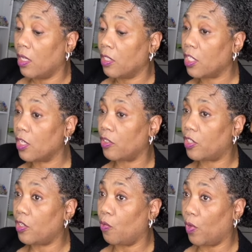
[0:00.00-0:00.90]

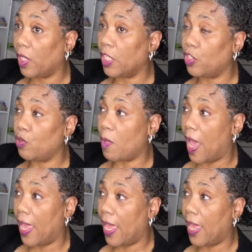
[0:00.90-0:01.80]
to really do
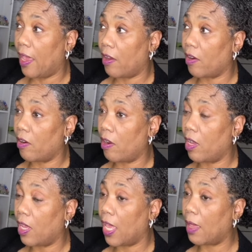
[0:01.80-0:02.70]
my hair,
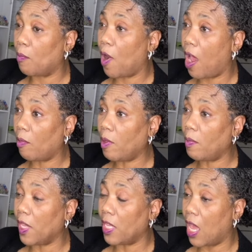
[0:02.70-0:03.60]
and probably
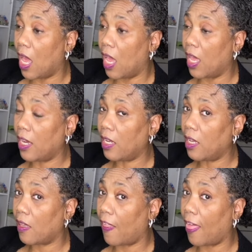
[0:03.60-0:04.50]
beyond,
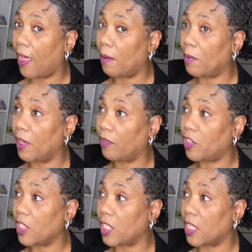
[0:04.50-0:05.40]
if
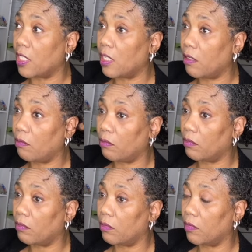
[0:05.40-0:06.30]
she doesn't,
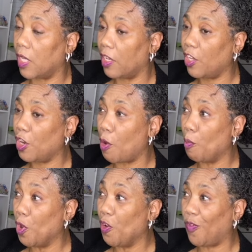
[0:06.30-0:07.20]

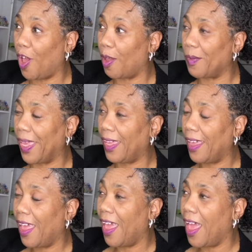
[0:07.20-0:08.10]
move on me.
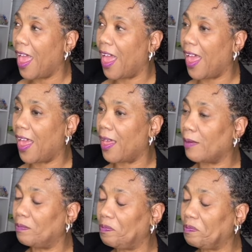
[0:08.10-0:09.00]

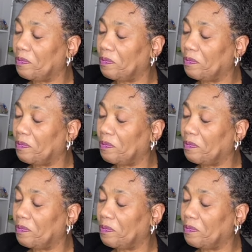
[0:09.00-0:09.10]
And